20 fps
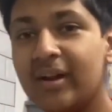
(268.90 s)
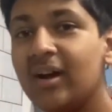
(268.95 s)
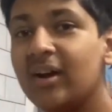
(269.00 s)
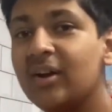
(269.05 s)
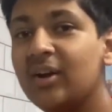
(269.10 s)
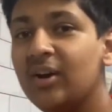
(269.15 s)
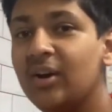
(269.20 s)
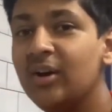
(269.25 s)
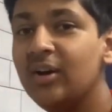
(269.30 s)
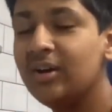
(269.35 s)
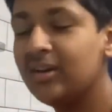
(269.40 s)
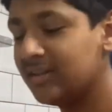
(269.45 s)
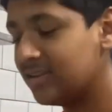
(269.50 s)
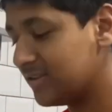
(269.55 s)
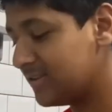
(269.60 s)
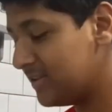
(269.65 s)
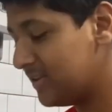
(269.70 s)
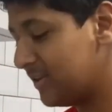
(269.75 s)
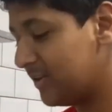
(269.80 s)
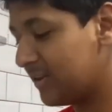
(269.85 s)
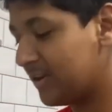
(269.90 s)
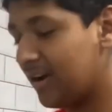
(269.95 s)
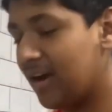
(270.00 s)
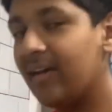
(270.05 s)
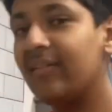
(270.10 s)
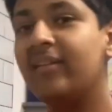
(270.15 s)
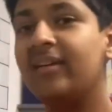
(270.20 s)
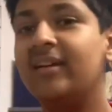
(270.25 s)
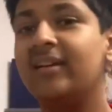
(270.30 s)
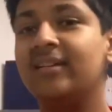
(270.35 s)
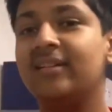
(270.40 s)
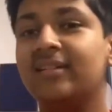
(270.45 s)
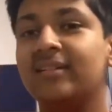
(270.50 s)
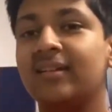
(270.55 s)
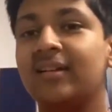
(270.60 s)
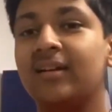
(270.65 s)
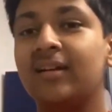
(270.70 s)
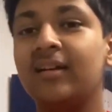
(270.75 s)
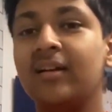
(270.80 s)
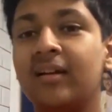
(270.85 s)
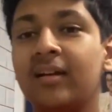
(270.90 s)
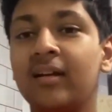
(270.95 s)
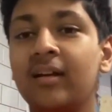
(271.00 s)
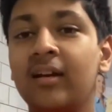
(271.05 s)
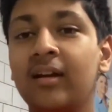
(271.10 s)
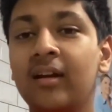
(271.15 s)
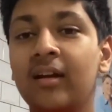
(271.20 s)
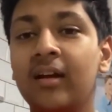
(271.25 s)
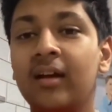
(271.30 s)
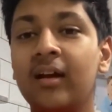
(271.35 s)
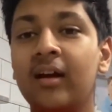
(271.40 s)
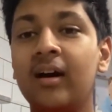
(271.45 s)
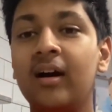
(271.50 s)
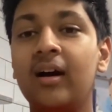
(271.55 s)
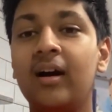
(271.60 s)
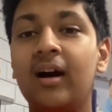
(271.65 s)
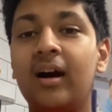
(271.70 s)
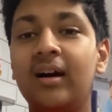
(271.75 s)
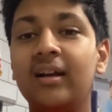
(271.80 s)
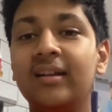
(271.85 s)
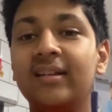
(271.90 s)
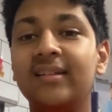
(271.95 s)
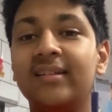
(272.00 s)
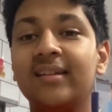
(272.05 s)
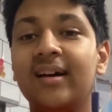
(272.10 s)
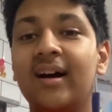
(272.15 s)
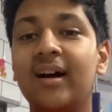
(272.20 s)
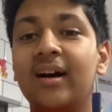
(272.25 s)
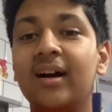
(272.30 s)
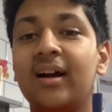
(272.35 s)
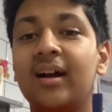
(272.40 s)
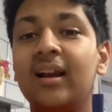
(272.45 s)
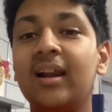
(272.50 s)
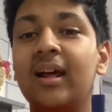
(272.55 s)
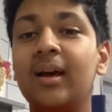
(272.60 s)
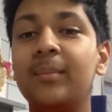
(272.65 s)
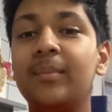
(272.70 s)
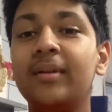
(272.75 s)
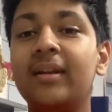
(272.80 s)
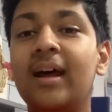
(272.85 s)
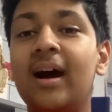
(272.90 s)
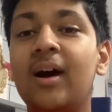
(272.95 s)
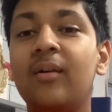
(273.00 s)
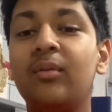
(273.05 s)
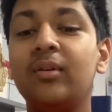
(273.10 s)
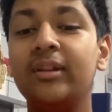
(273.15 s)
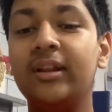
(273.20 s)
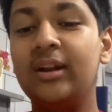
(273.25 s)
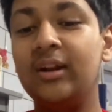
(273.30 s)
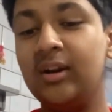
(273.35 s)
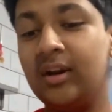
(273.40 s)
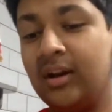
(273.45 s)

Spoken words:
are cooked. Look at these. I'll insert a clip now of what they look